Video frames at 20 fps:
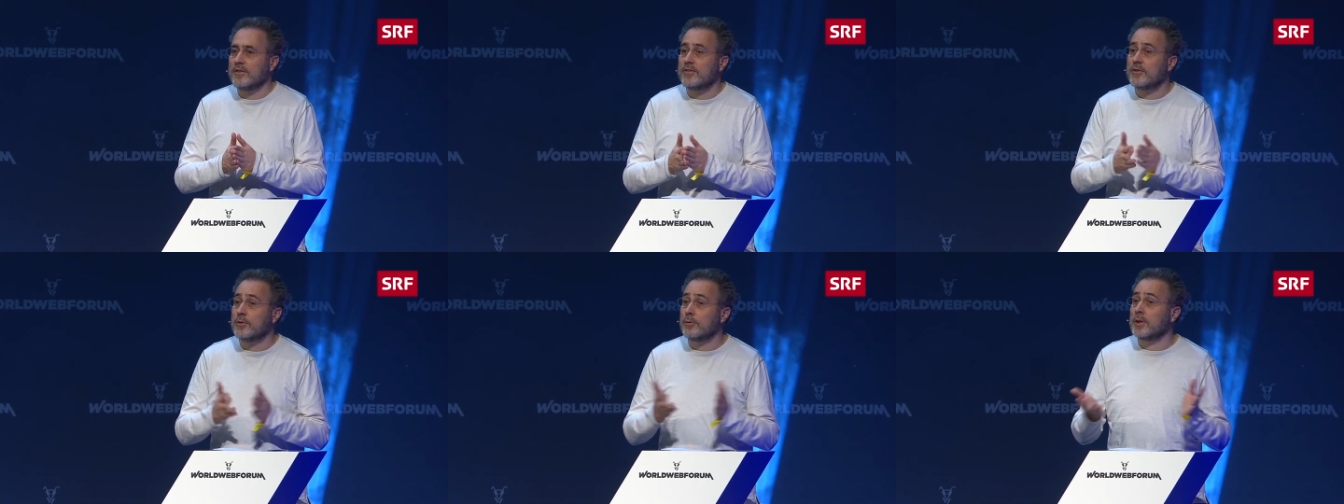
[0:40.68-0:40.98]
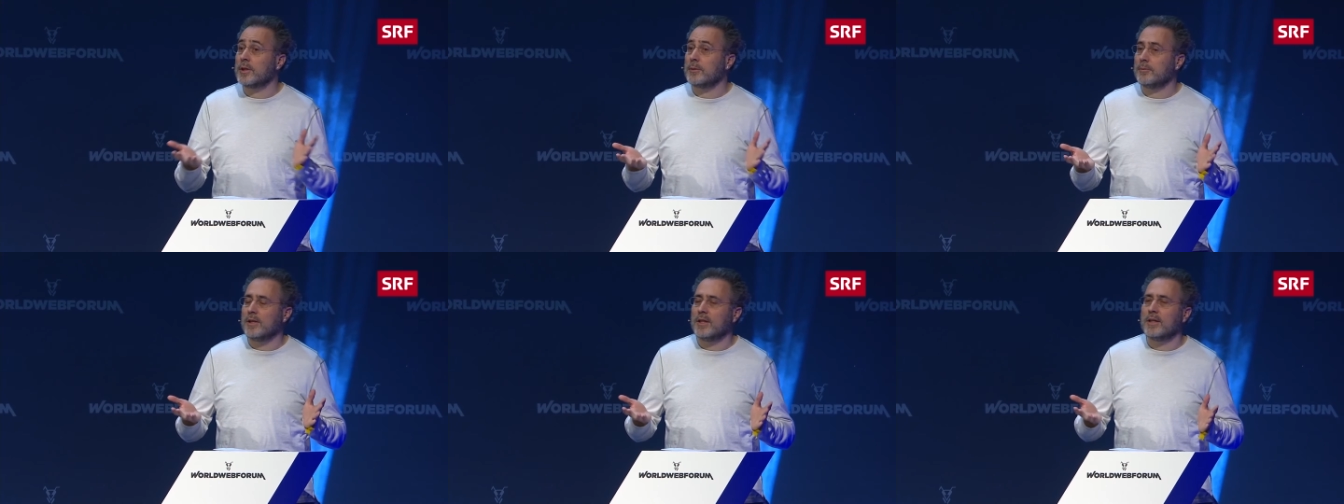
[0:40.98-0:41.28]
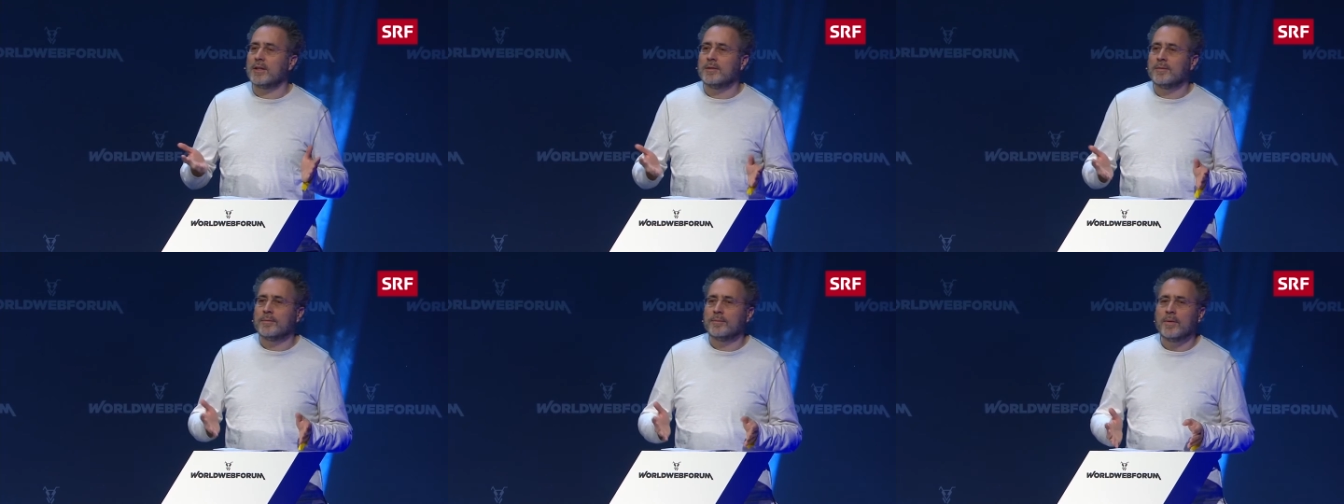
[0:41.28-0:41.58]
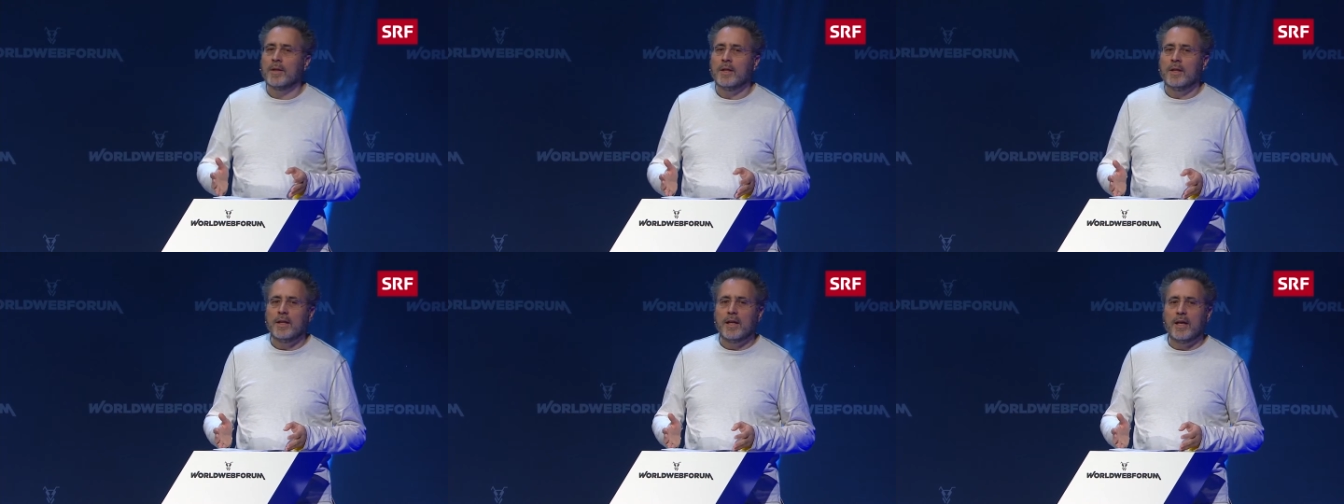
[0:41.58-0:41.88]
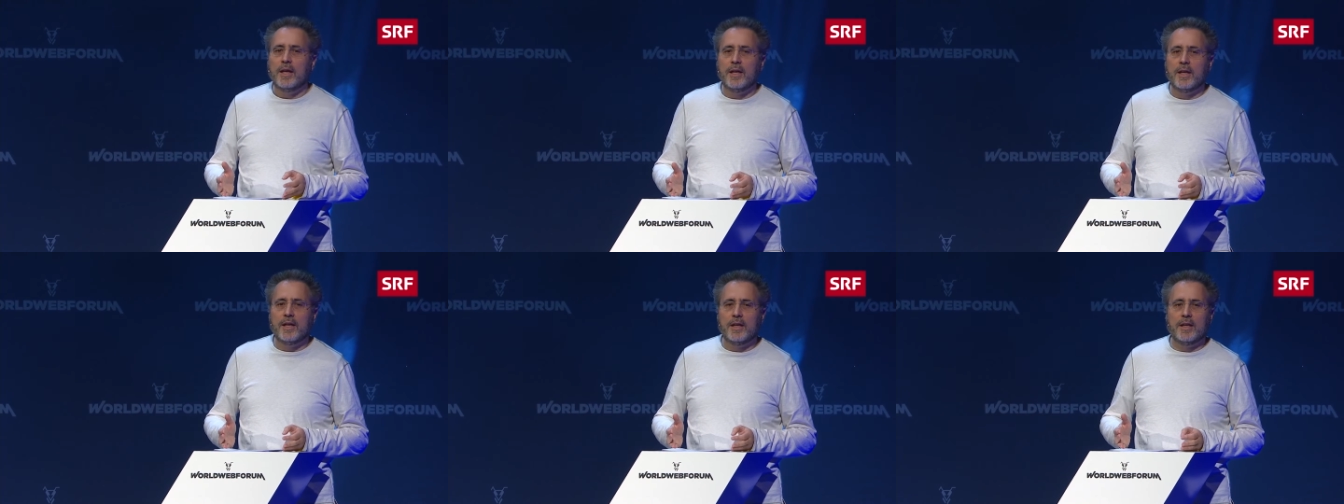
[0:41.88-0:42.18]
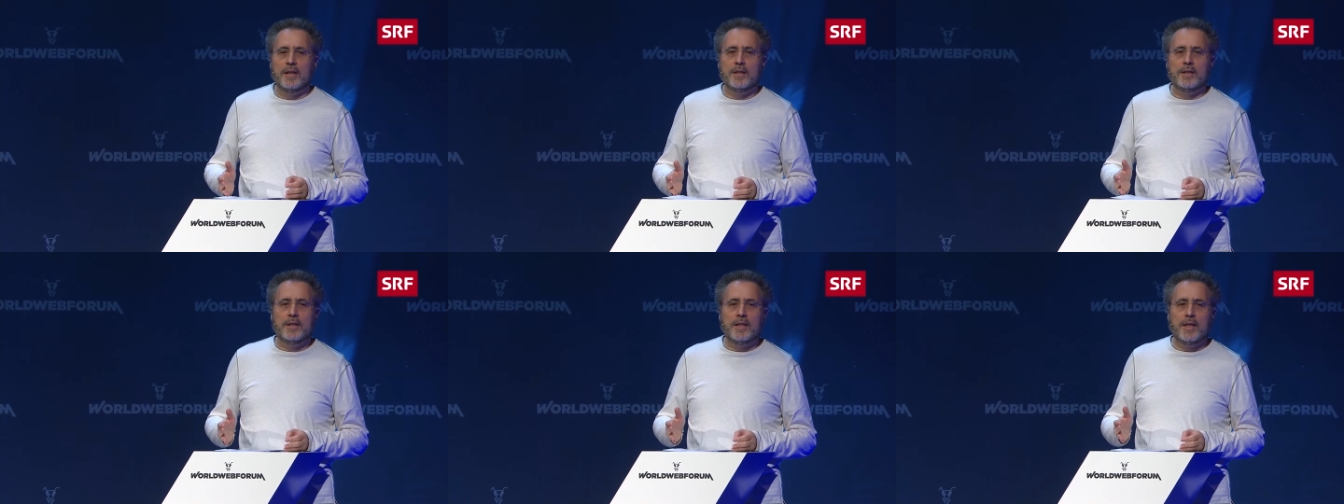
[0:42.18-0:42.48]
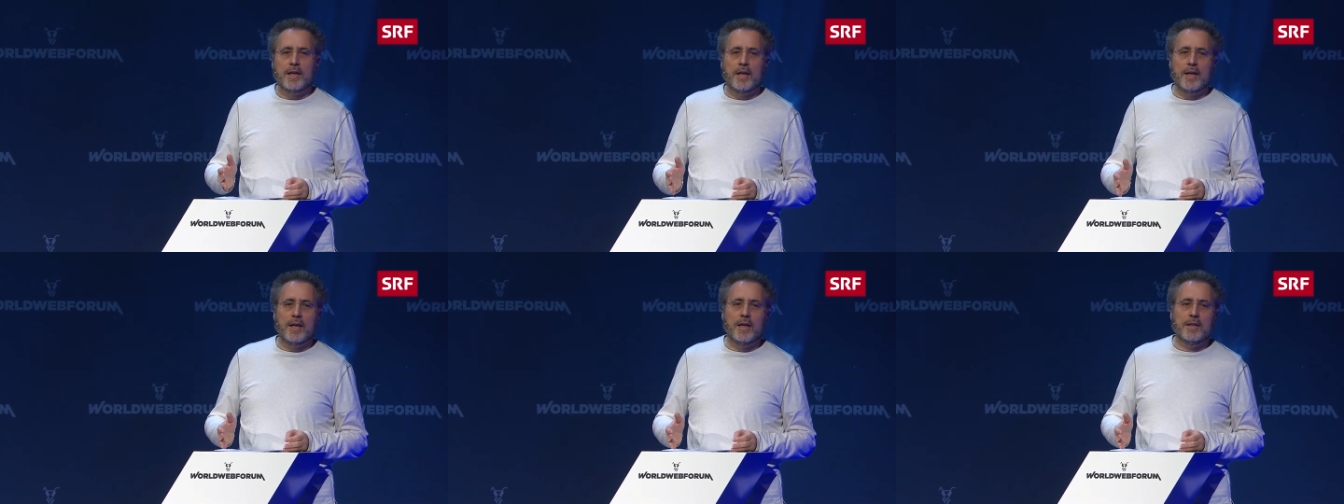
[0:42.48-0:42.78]
is doing well and
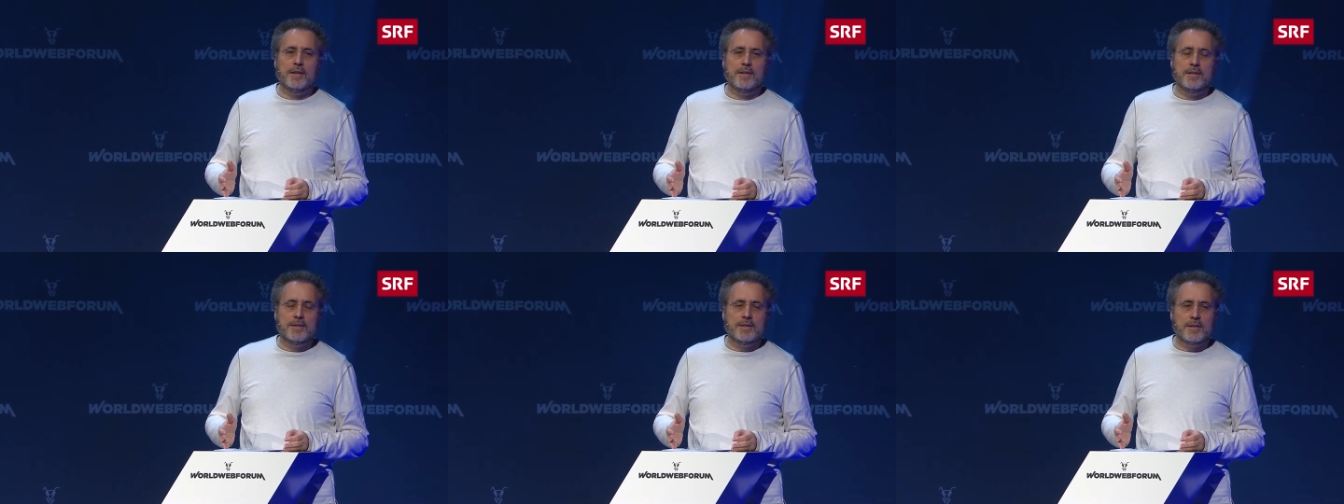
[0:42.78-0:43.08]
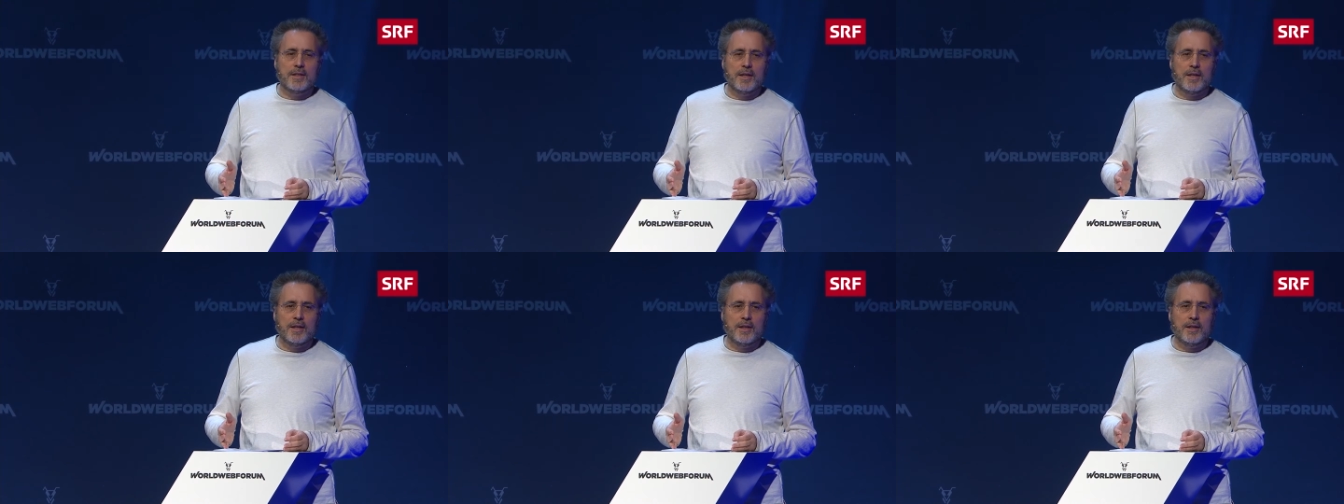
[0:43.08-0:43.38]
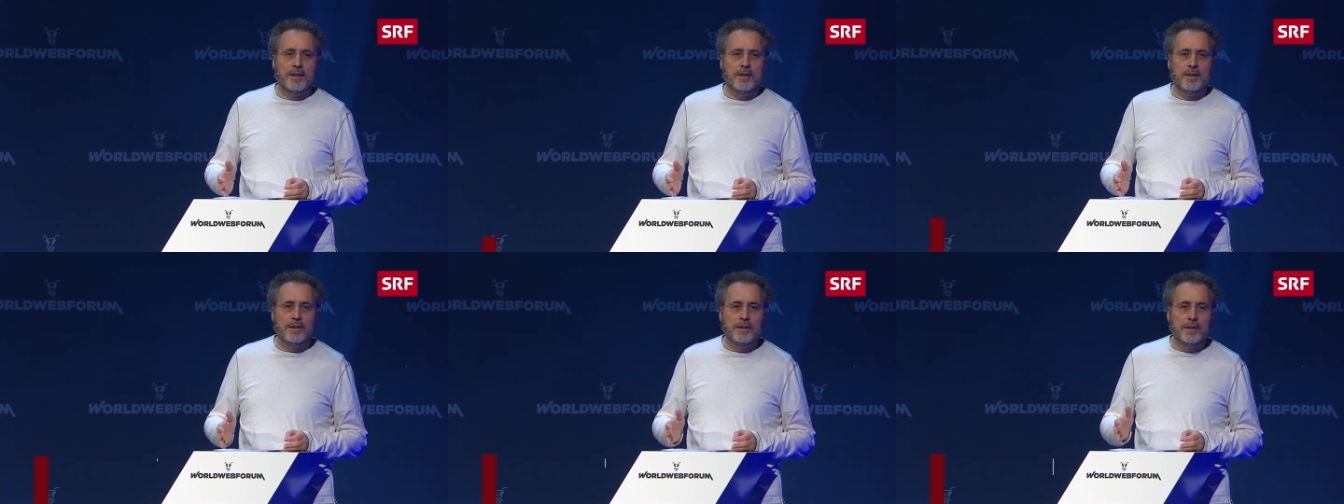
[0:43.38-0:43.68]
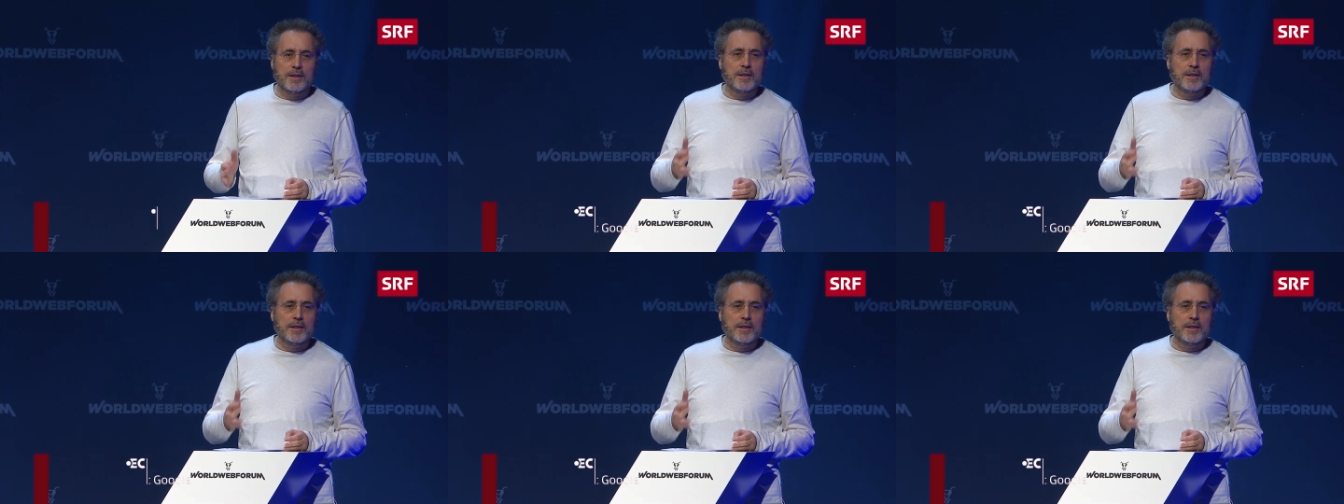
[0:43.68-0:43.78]
that uh,